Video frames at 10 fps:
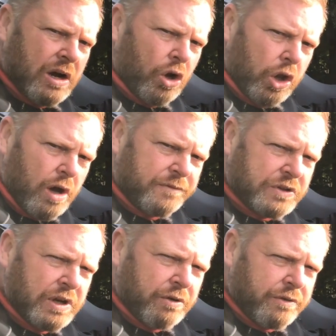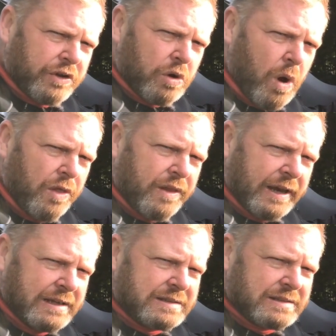Although I've done a review on
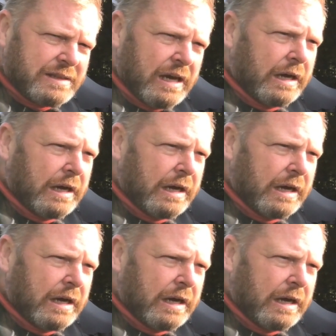this,